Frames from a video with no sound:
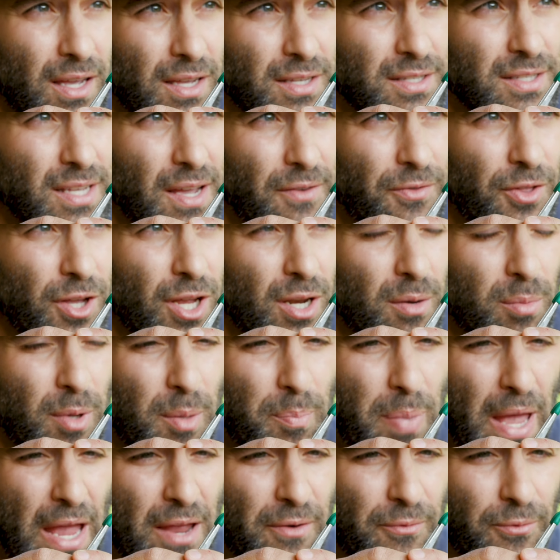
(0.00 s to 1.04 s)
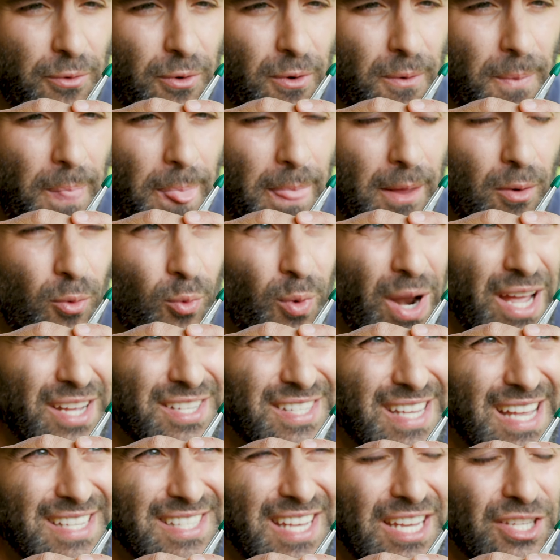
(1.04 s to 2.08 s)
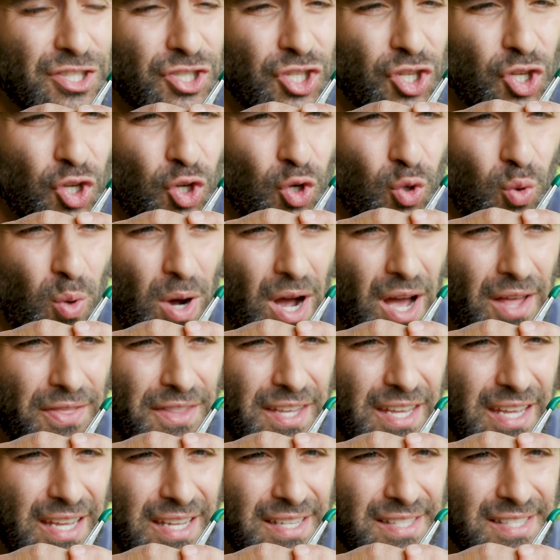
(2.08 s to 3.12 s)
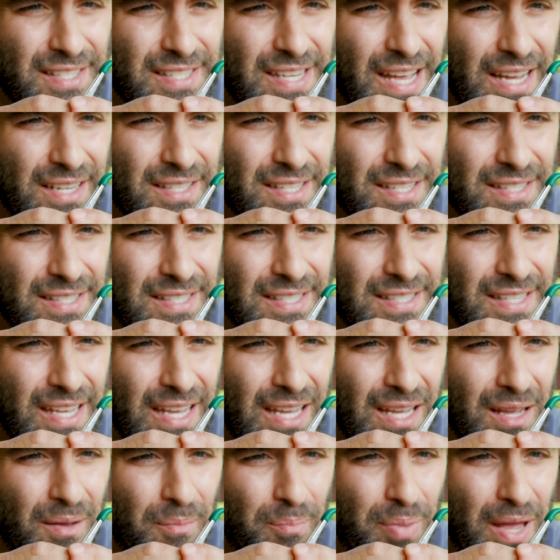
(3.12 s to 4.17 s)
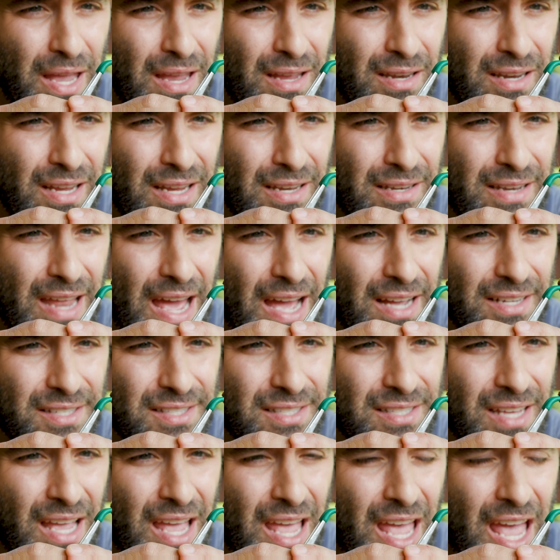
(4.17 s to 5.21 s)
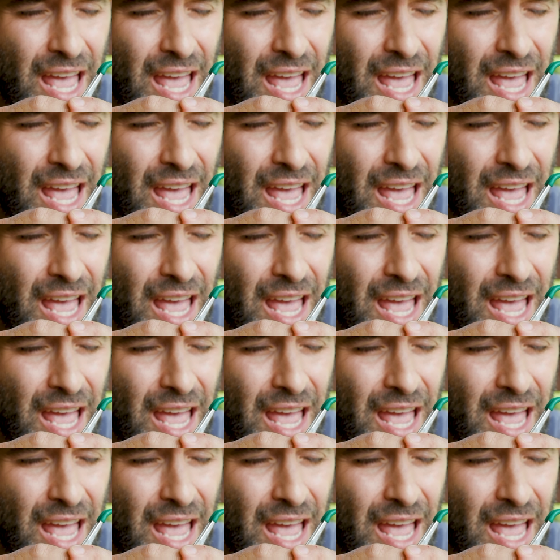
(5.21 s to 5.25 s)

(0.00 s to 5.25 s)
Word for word: is definitely going to be painful. Ranks as a 2 on the insect sting pain index.